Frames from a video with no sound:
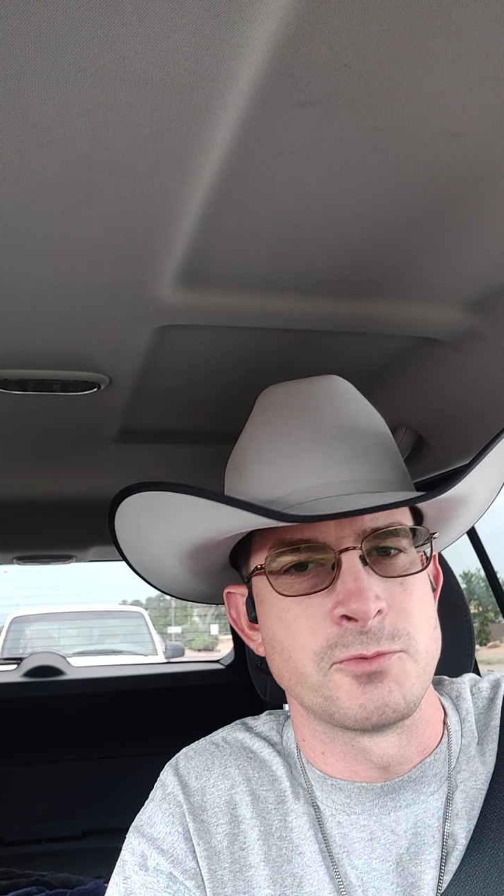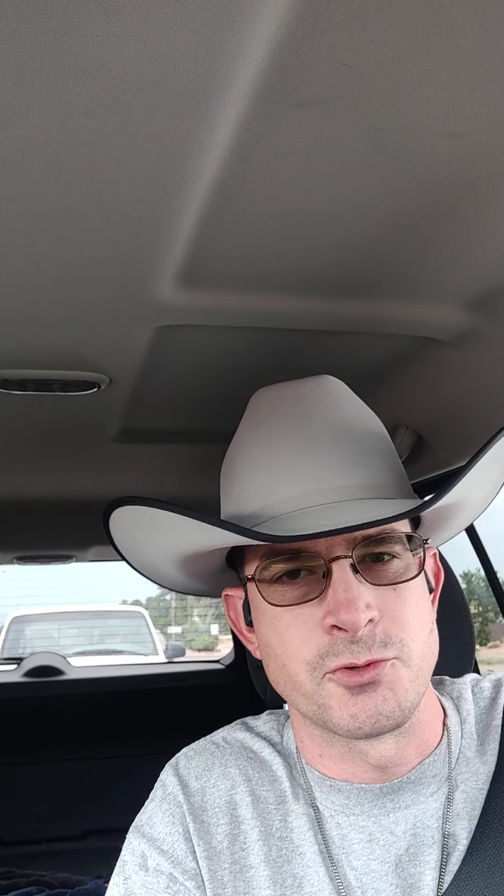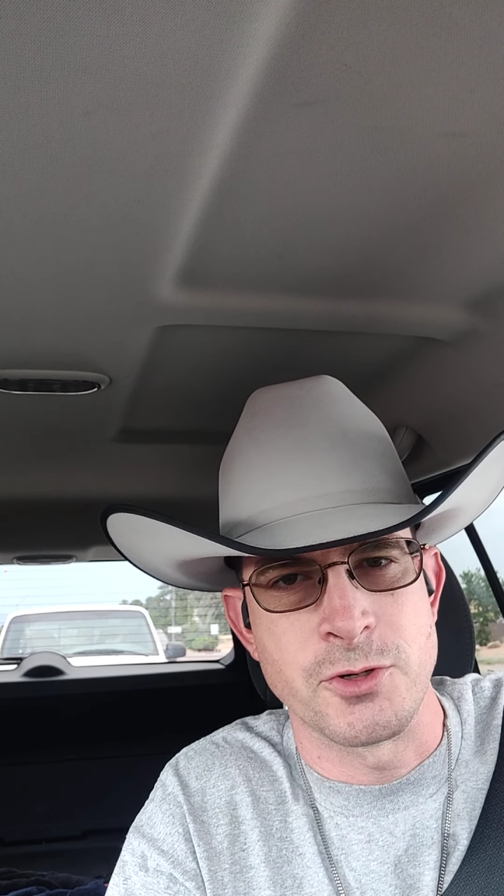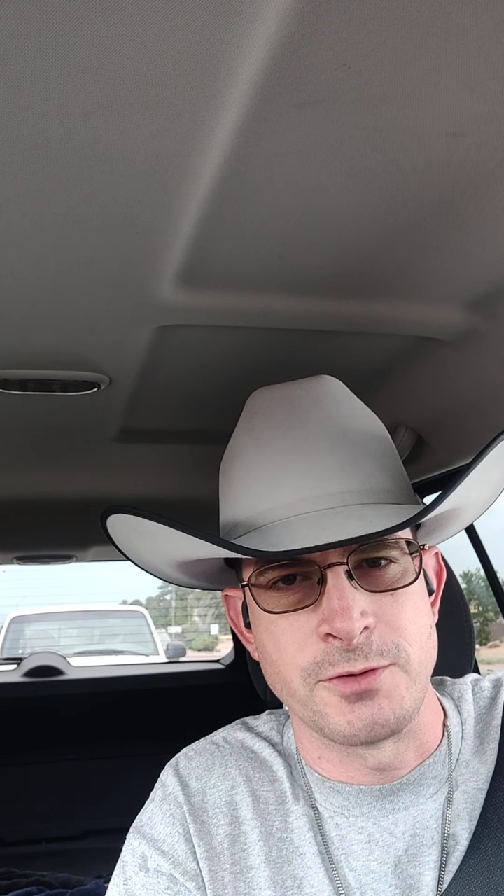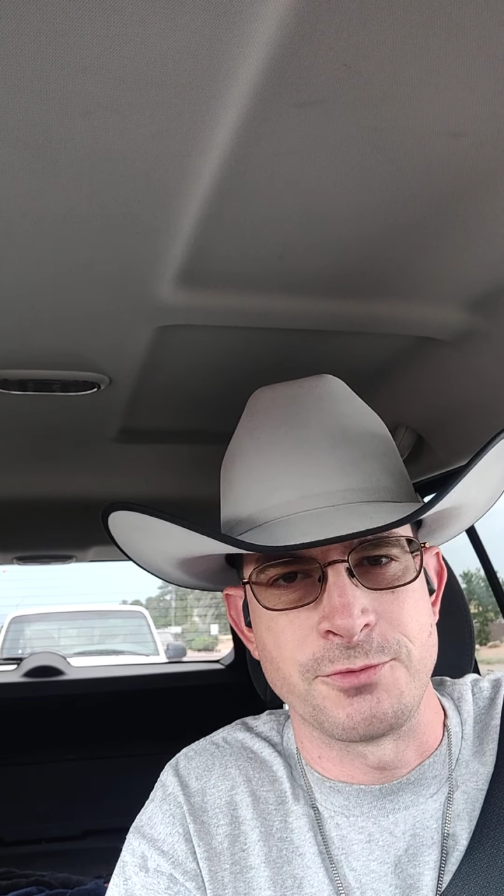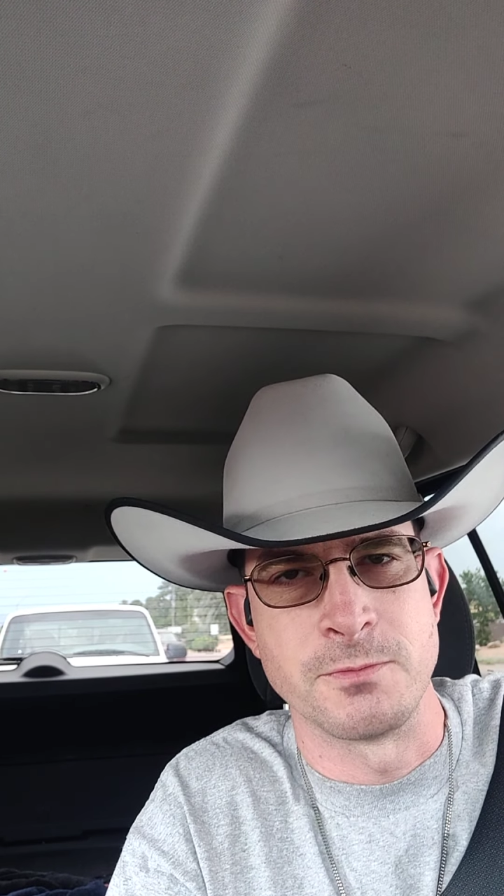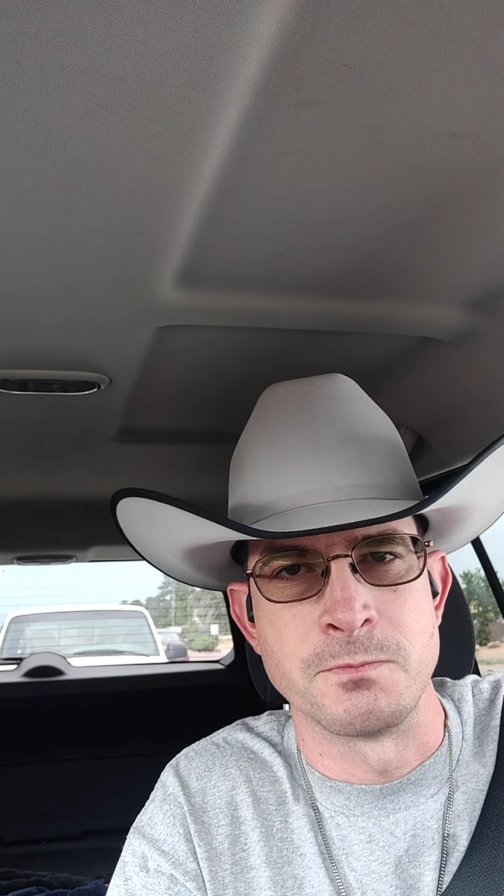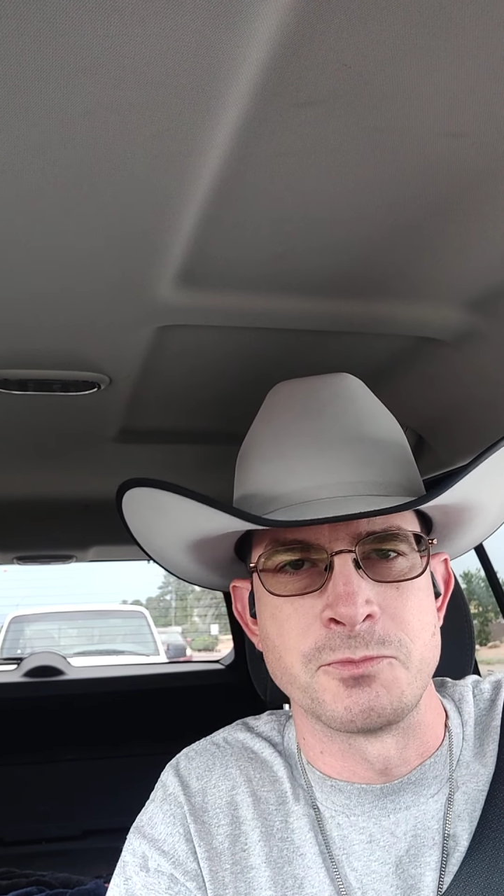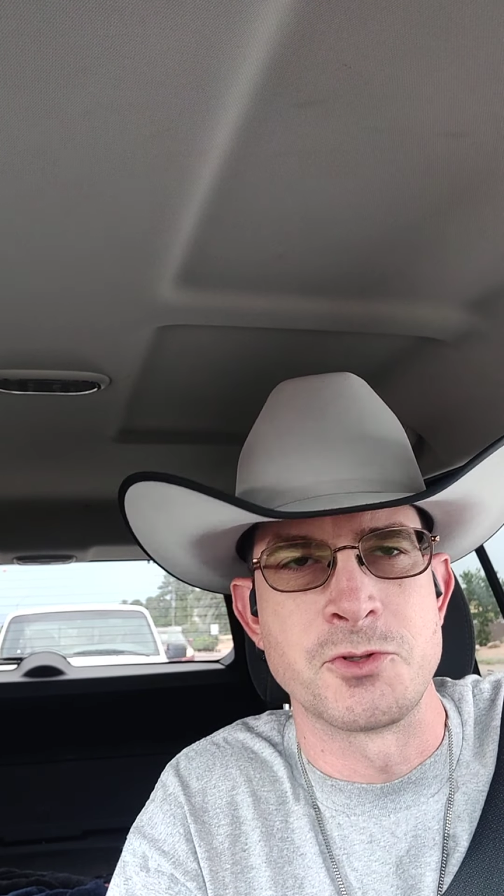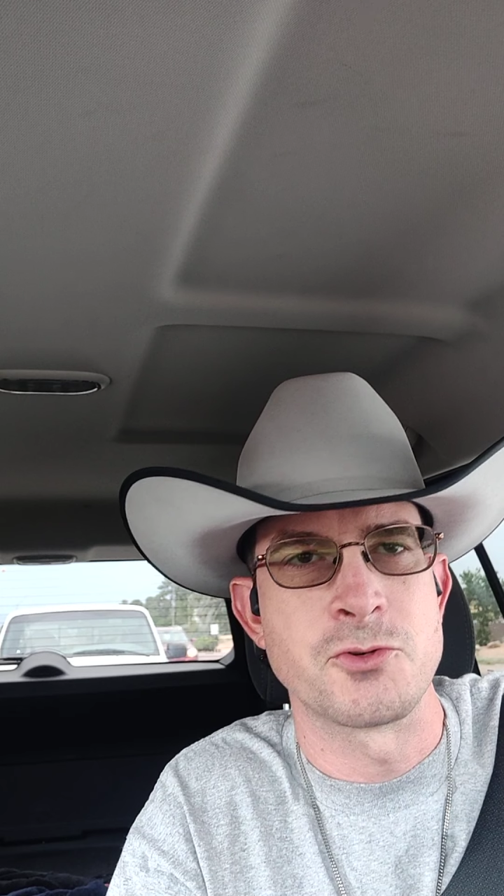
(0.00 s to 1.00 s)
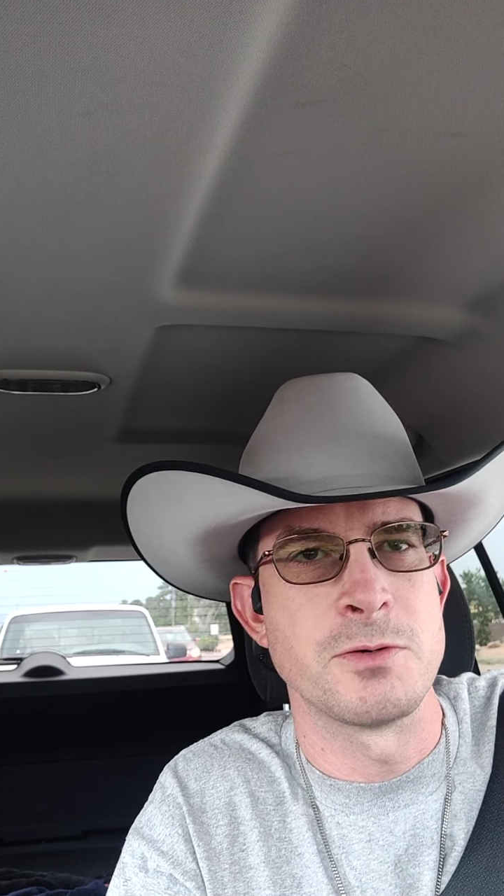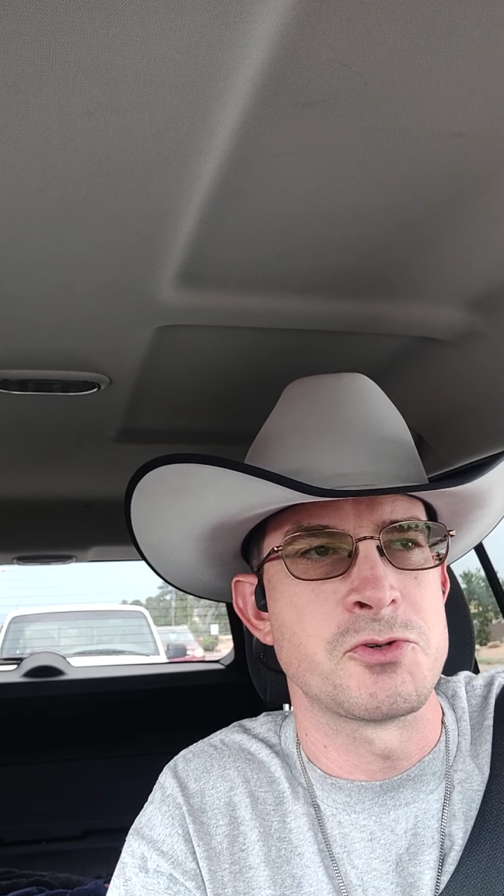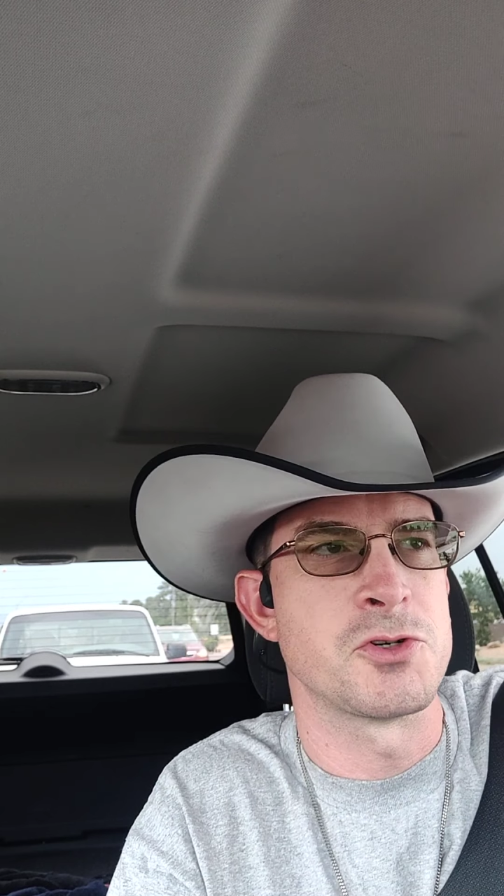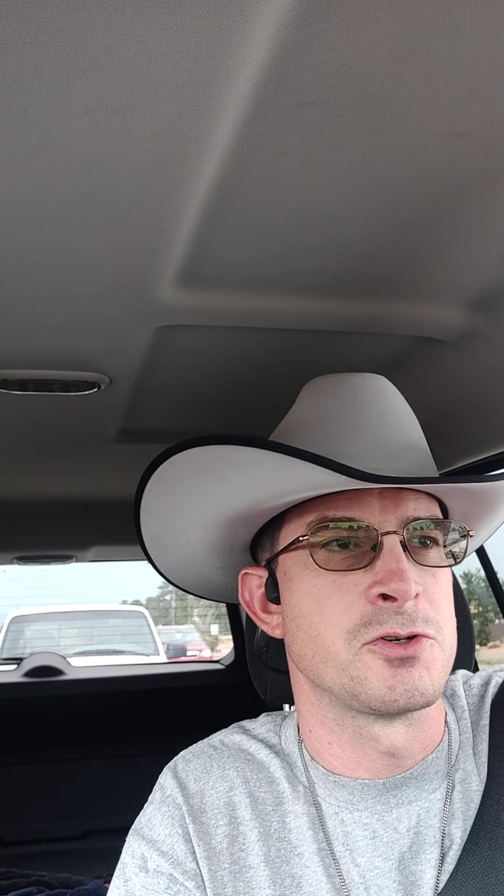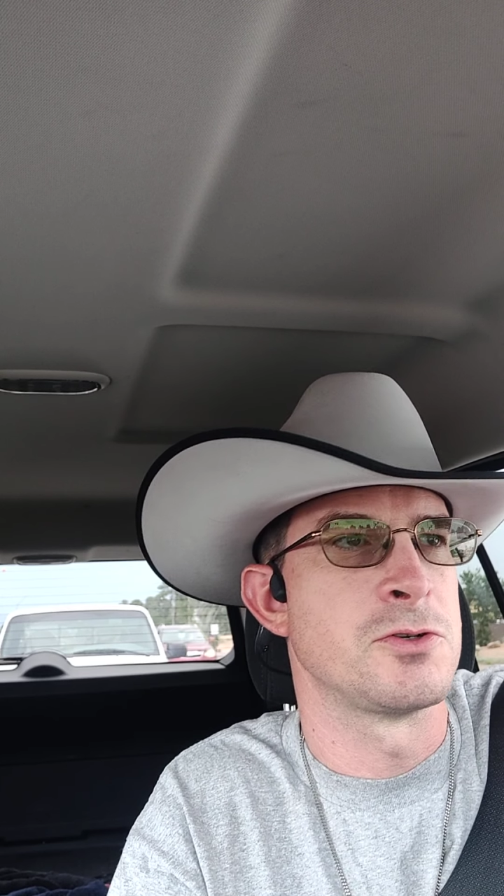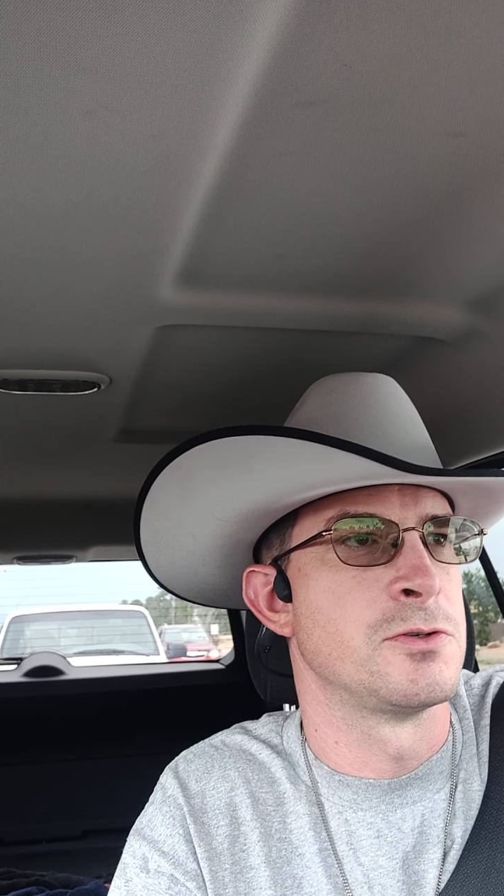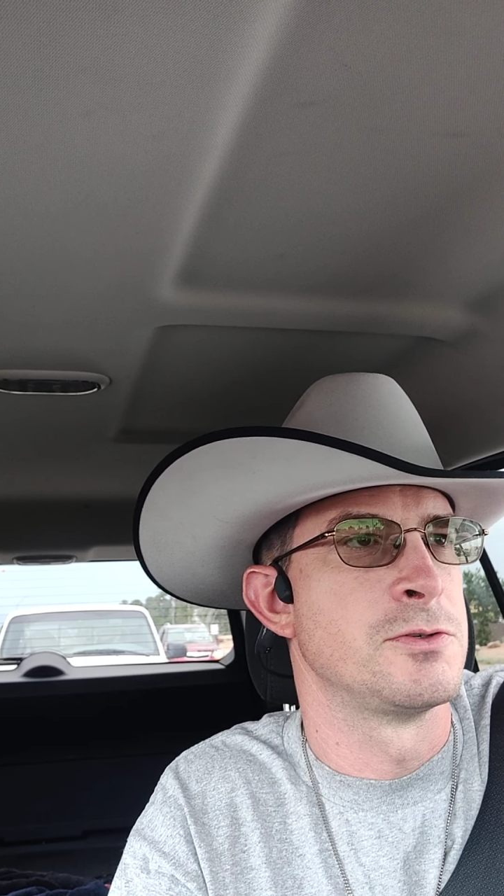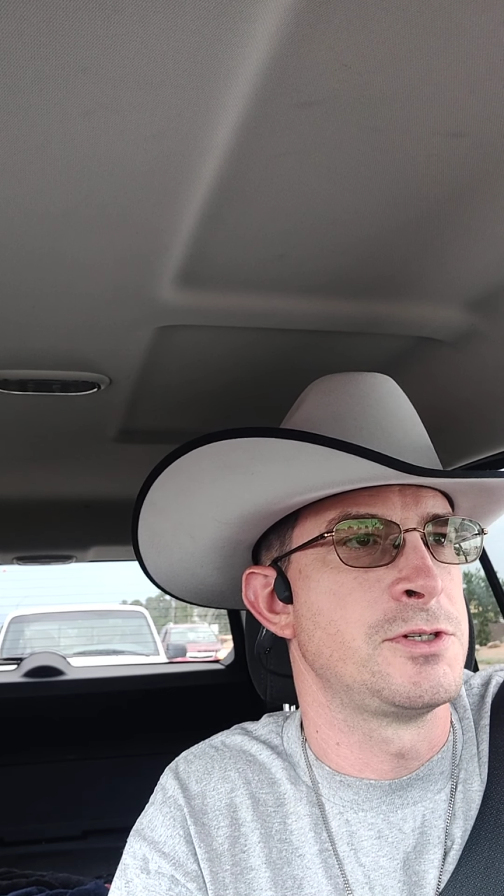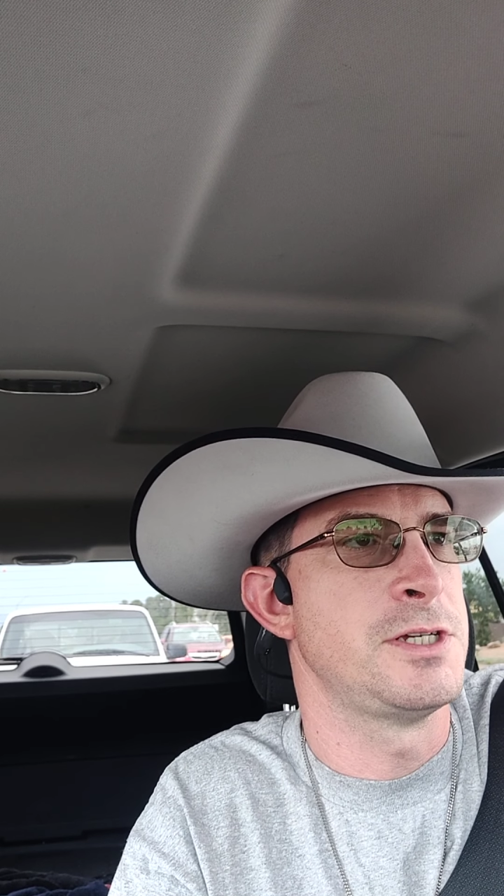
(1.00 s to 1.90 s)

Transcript: straight from scripture,